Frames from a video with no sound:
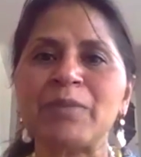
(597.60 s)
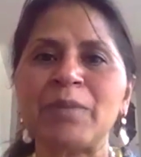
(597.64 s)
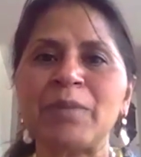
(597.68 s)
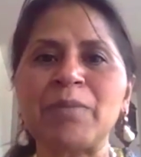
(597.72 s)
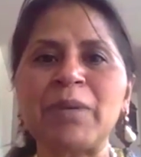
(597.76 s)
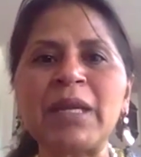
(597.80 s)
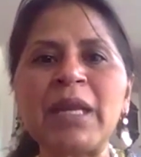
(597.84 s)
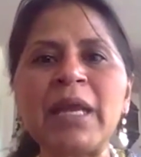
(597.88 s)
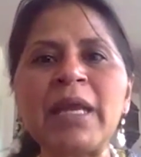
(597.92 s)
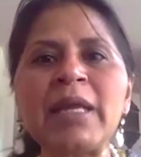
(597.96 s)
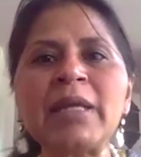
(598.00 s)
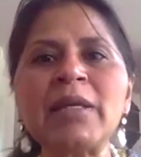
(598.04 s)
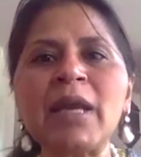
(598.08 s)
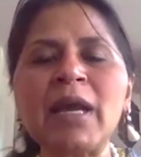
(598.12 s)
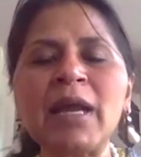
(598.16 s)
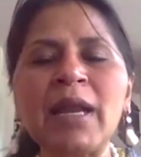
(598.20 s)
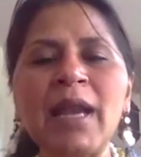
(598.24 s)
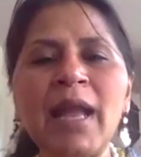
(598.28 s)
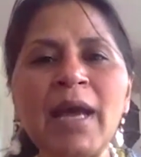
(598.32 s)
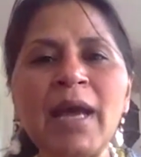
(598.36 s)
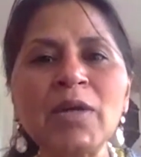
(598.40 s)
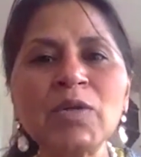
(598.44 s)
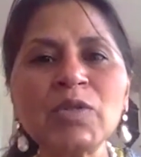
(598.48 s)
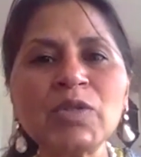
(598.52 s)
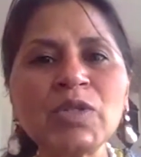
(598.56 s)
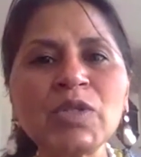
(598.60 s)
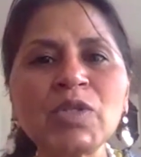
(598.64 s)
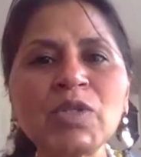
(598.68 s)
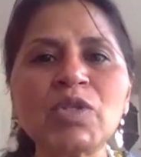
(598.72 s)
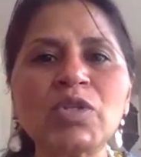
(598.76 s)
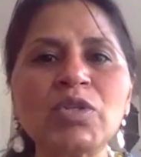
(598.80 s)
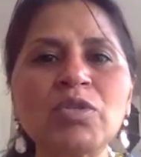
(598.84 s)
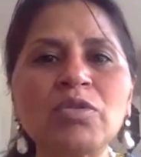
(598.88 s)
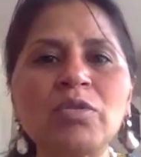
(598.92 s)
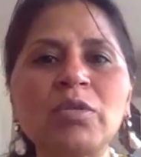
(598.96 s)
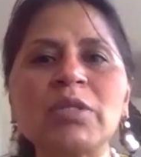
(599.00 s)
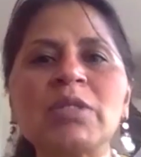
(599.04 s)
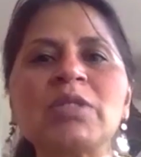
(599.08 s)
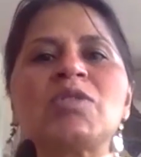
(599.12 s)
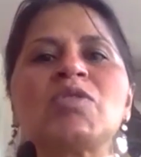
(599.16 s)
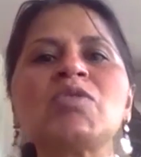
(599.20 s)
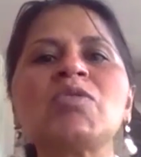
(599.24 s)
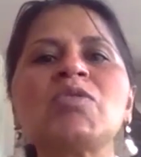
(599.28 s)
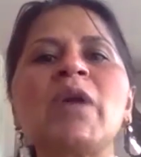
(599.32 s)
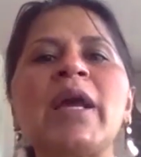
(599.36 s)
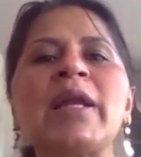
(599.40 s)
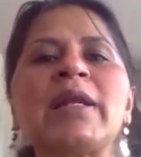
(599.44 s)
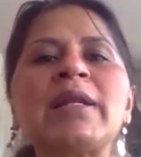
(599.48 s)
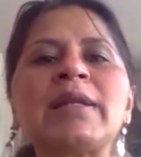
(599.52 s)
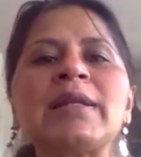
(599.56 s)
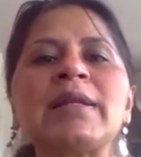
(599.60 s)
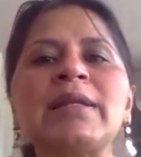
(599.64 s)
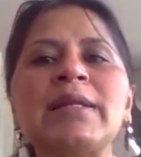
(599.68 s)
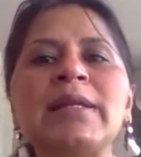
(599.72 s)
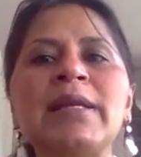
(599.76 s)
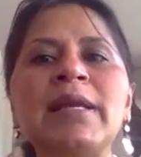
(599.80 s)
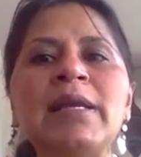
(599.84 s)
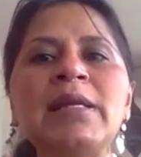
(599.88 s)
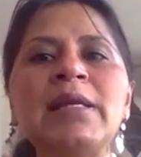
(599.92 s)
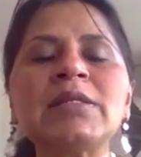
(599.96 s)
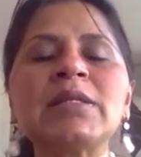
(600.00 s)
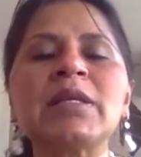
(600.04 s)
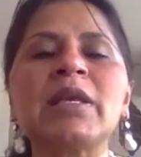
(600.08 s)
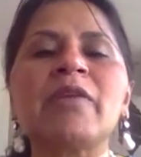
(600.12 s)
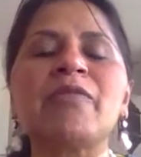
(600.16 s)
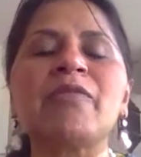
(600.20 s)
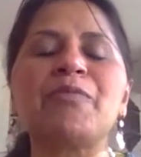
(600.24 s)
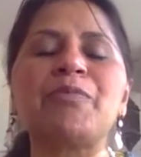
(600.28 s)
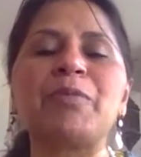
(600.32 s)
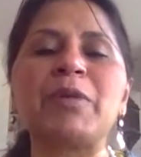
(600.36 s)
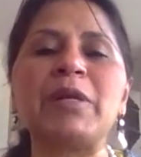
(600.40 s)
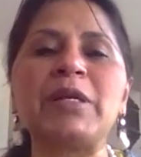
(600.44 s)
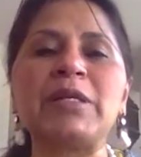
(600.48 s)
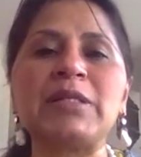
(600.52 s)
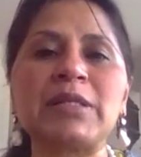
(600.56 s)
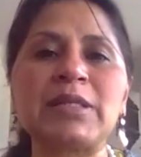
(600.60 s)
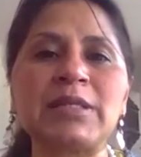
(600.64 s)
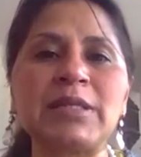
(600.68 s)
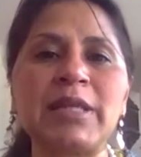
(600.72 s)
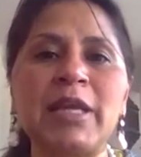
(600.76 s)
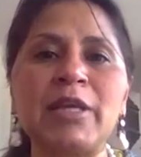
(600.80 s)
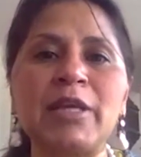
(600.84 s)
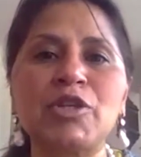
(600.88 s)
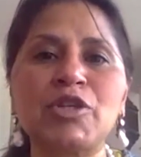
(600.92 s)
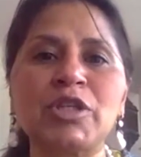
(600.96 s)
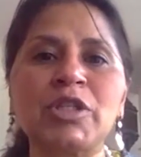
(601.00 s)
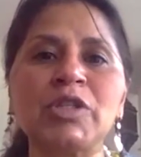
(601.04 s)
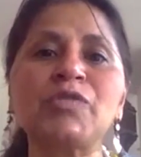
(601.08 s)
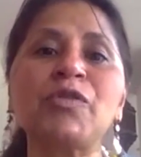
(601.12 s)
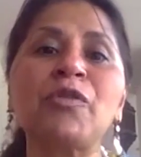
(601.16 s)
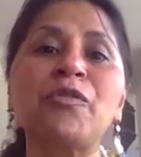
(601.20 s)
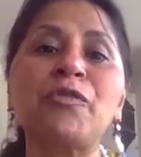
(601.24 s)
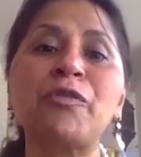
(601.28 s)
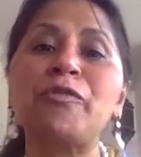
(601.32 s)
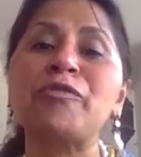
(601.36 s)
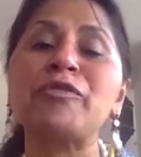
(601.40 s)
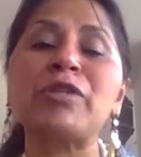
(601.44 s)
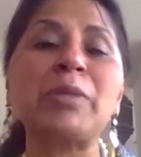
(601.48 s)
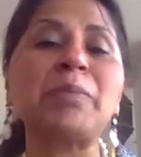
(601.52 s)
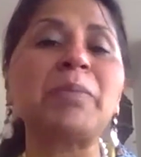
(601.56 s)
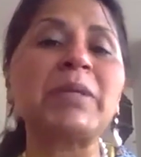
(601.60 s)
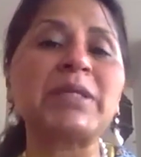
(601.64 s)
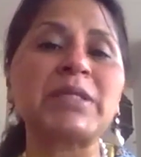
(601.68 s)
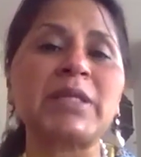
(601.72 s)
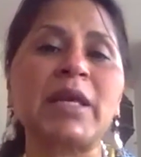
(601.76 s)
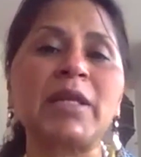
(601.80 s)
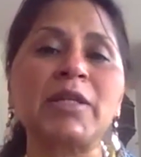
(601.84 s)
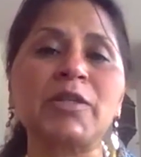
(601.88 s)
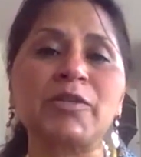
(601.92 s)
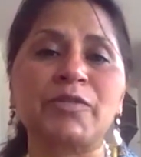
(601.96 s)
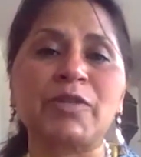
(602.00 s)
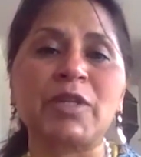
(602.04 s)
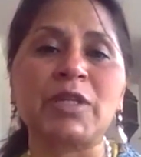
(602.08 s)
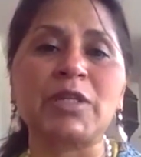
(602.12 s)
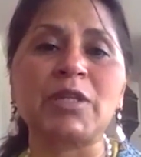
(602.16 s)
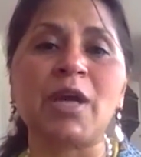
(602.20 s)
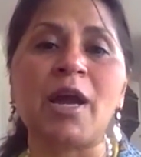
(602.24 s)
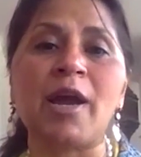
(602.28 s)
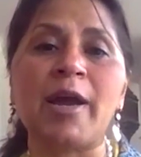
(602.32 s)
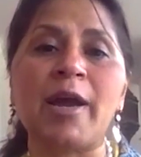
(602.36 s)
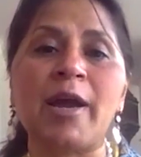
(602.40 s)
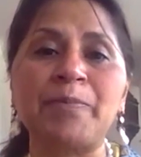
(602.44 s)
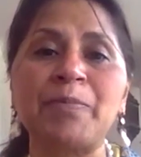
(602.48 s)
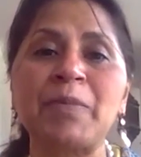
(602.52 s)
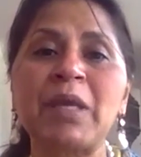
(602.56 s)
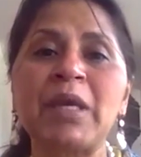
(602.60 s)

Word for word: But it allows the students to at least give presentations for 50% of the time.